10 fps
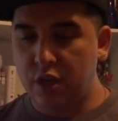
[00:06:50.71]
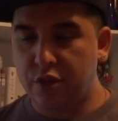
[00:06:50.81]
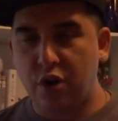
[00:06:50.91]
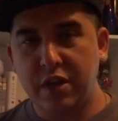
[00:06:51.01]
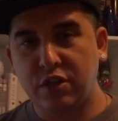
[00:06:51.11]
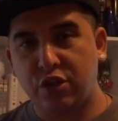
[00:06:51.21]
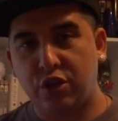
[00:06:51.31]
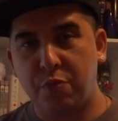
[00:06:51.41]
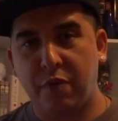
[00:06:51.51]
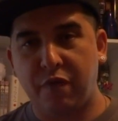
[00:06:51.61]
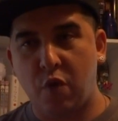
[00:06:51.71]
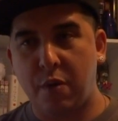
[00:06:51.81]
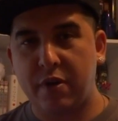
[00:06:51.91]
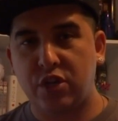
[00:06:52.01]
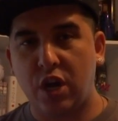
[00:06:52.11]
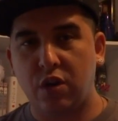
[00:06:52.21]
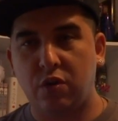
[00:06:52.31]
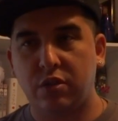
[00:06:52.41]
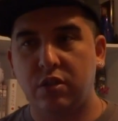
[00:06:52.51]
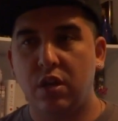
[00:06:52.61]
There is a super form of
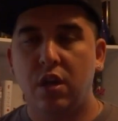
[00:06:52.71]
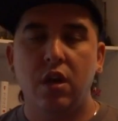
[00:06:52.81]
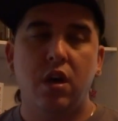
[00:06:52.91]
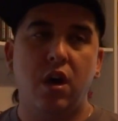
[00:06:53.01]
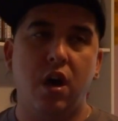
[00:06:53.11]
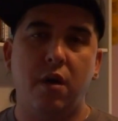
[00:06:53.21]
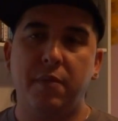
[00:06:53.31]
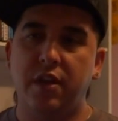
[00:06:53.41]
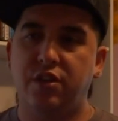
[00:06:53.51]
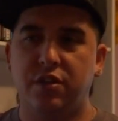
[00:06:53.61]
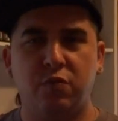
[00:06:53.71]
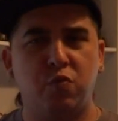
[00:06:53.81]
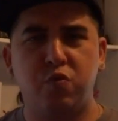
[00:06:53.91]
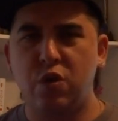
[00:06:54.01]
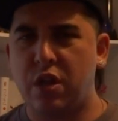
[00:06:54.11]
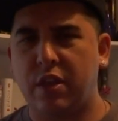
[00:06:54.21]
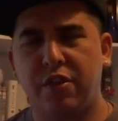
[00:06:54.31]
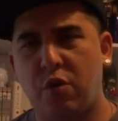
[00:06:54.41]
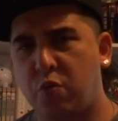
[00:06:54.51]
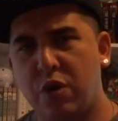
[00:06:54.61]
jungles. It just really,
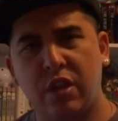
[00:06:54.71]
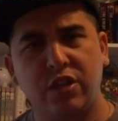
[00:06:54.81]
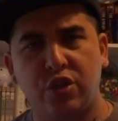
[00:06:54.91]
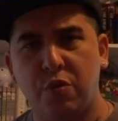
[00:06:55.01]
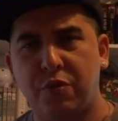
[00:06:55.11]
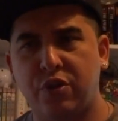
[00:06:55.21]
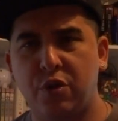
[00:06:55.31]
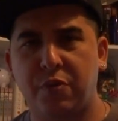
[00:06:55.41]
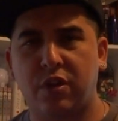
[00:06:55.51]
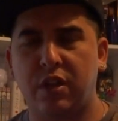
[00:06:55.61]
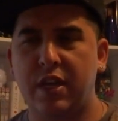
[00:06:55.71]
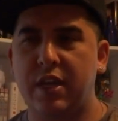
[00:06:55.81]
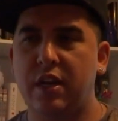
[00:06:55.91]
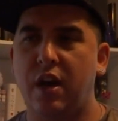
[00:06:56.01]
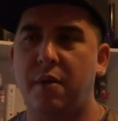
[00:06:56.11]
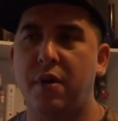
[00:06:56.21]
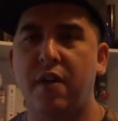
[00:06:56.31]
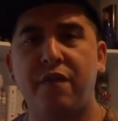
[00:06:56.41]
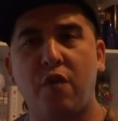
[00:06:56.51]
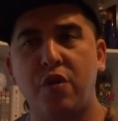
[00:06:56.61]
they're really super, super clean.
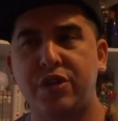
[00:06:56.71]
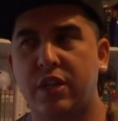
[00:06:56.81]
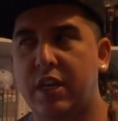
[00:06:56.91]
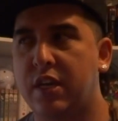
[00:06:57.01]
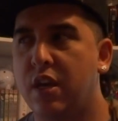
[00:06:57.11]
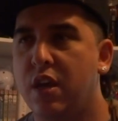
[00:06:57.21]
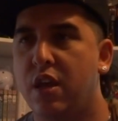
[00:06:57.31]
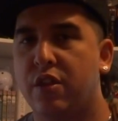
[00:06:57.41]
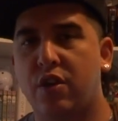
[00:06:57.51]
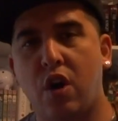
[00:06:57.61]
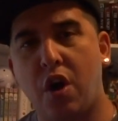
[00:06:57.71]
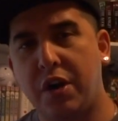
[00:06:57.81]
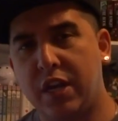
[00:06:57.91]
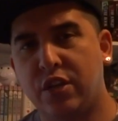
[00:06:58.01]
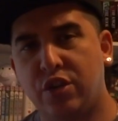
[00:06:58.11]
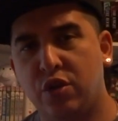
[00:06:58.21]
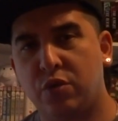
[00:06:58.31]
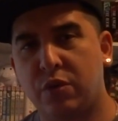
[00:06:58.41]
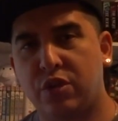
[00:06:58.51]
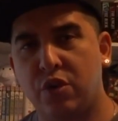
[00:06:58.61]
Unfortunately, there are
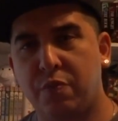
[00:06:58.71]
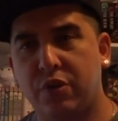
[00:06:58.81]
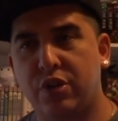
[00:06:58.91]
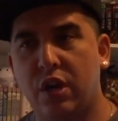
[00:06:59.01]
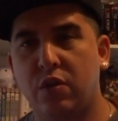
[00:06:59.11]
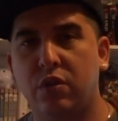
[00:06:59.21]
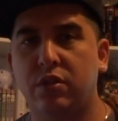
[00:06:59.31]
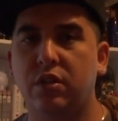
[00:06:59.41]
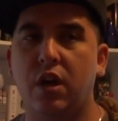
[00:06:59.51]
issues with super jungles.